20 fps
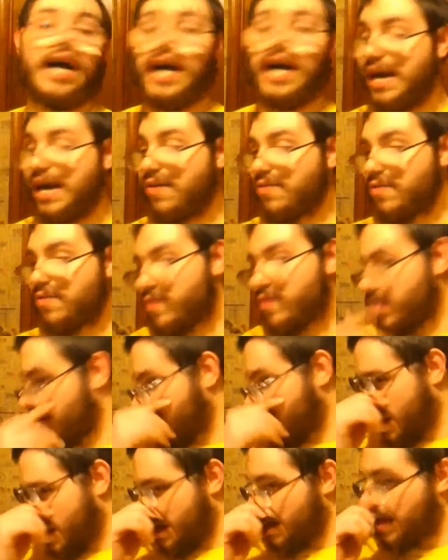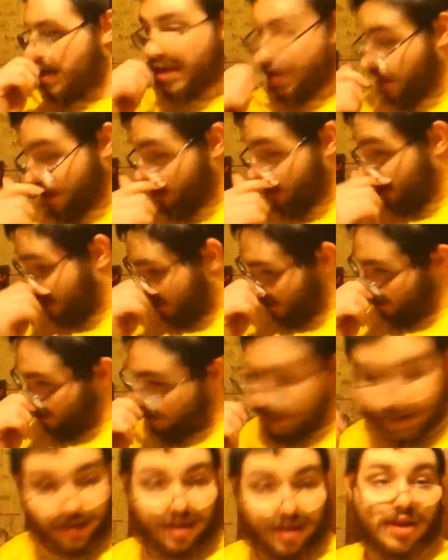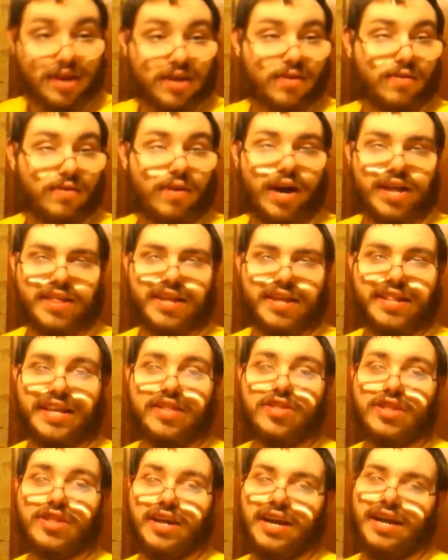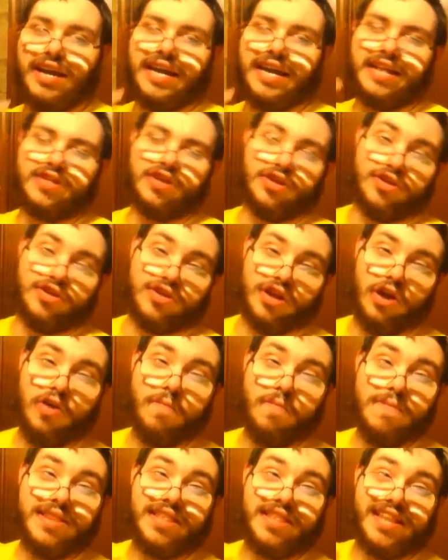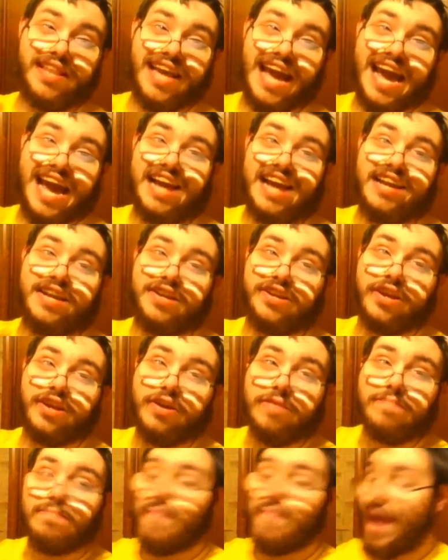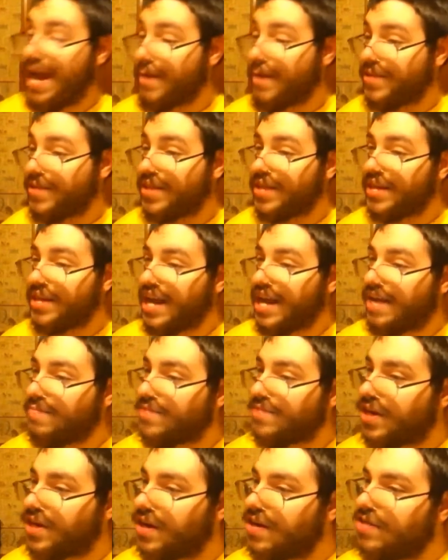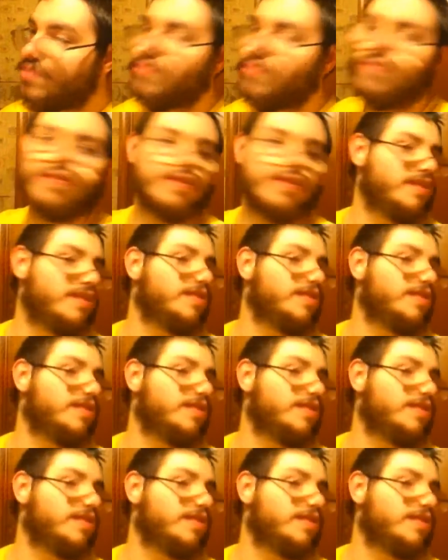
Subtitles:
I don't know what that is. Well, I said it just told me that they added new map to the game too.